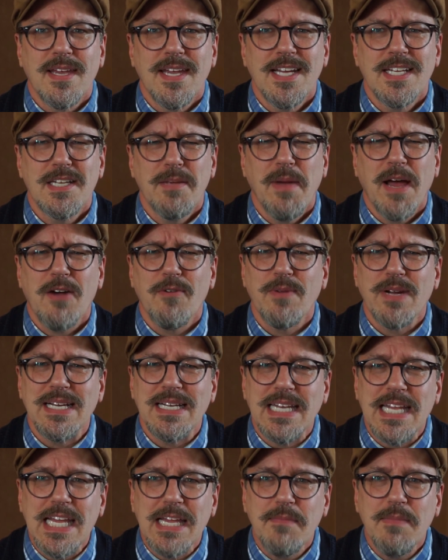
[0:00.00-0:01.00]
He's about
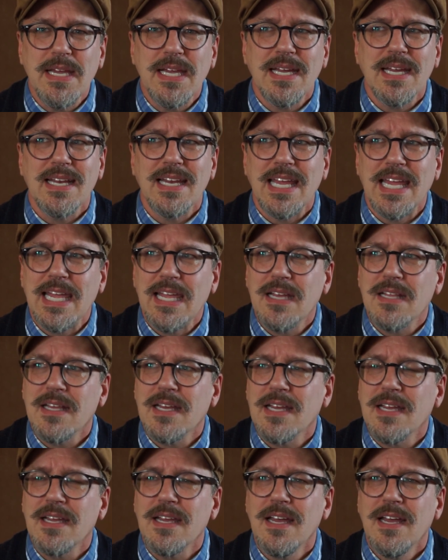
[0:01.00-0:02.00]
redeeming and
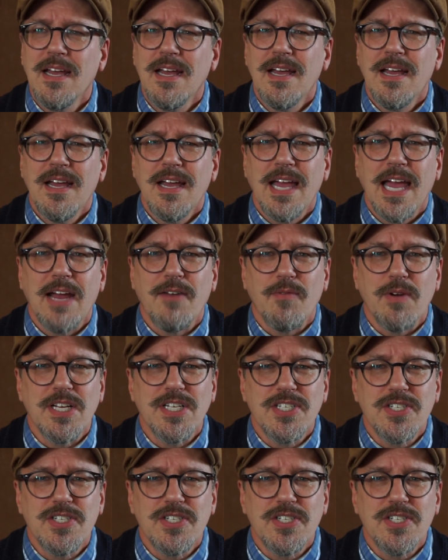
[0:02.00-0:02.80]
healing and